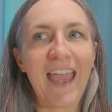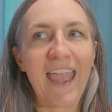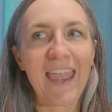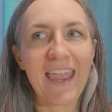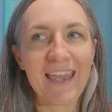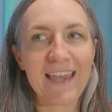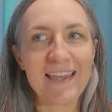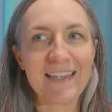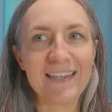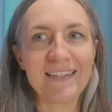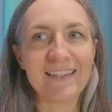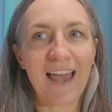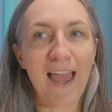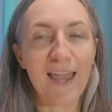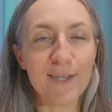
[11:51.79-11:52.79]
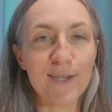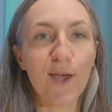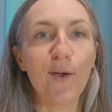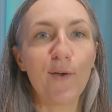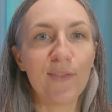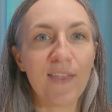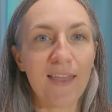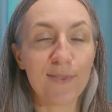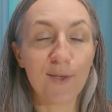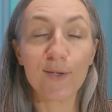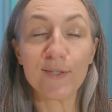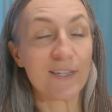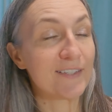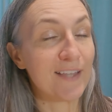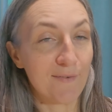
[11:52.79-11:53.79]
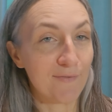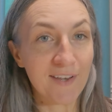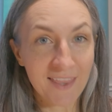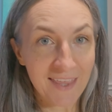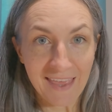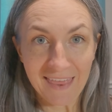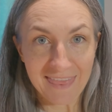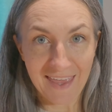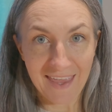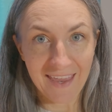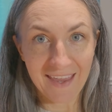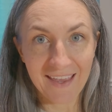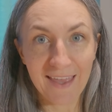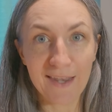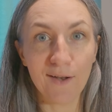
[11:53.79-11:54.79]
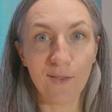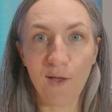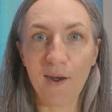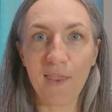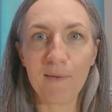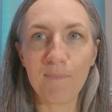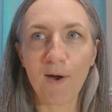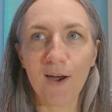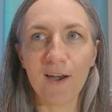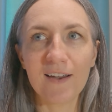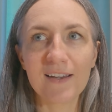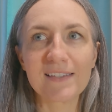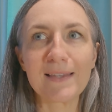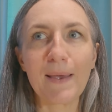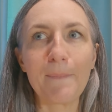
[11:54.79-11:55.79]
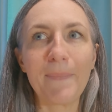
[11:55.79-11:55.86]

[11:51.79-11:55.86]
And I know that those are definitely a thing in a lot of the parks,